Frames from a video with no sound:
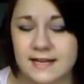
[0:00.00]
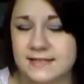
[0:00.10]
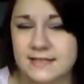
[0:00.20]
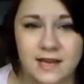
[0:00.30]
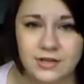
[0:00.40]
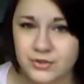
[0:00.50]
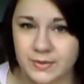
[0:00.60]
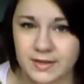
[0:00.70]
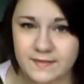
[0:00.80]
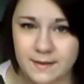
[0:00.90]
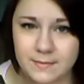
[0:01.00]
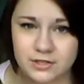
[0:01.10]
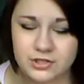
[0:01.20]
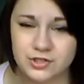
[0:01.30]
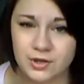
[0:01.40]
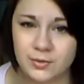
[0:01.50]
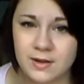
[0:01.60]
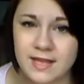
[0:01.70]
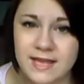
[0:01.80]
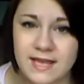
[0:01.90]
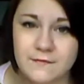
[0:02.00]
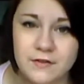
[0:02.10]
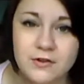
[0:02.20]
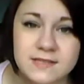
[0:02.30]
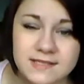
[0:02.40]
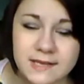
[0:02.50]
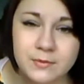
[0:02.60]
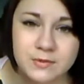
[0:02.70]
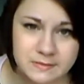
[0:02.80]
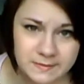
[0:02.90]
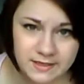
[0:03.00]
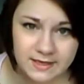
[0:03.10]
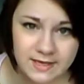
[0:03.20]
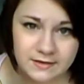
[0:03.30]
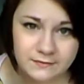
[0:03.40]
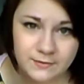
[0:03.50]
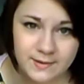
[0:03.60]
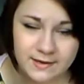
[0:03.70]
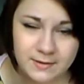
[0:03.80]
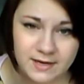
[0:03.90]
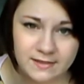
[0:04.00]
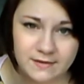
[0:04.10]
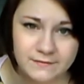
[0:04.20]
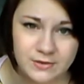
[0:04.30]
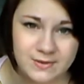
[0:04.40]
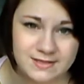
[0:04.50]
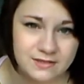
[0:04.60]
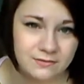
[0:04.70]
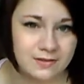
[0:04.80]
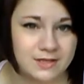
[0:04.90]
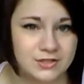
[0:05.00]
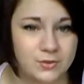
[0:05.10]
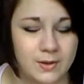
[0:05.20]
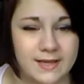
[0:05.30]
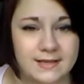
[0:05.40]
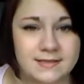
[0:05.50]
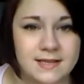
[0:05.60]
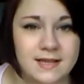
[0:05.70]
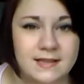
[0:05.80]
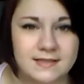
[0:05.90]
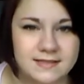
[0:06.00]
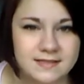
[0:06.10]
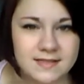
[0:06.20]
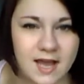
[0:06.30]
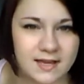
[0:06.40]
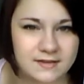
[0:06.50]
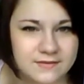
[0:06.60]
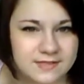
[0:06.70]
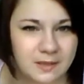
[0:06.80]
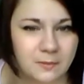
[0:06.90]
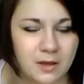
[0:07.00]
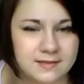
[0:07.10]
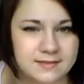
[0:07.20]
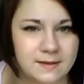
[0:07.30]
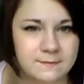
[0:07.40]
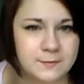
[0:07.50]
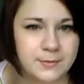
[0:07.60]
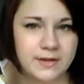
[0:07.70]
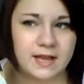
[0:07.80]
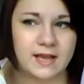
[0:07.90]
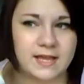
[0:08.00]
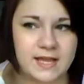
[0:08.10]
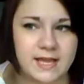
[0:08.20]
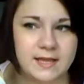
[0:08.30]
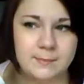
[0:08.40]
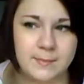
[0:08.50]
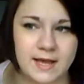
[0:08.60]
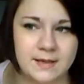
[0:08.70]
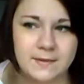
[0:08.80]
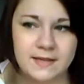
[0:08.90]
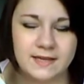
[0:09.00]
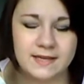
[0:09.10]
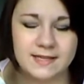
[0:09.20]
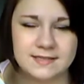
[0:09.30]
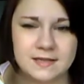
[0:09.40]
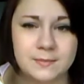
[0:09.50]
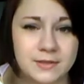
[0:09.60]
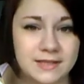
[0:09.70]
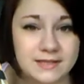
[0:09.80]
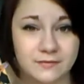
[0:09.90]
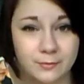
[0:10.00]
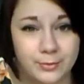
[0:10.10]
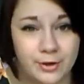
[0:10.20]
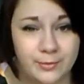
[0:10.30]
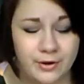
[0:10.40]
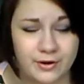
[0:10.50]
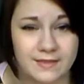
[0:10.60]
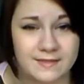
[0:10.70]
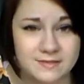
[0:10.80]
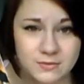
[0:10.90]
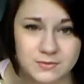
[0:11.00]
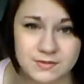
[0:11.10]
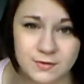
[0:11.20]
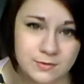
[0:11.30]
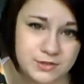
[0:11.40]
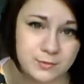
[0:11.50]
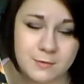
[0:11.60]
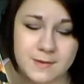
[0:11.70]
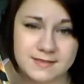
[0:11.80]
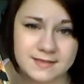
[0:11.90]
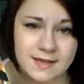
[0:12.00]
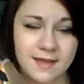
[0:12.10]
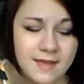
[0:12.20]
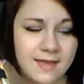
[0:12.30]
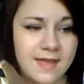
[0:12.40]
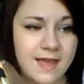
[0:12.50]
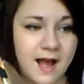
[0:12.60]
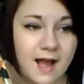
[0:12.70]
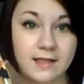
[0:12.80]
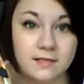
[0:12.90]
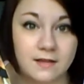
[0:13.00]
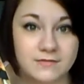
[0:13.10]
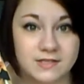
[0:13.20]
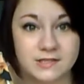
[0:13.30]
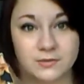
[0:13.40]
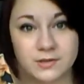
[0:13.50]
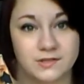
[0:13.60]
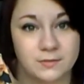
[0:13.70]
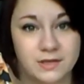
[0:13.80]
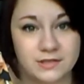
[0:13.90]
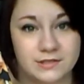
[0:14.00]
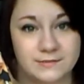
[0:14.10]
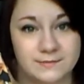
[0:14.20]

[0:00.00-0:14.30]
I did not enjoy it that much. So if you're in the same boat as me and if you read But I Love You and didn't really enjoy it, this is kind of the same concept, but in my opinion it's a completely different ballpark. This was so much more amazing. I love this story so much.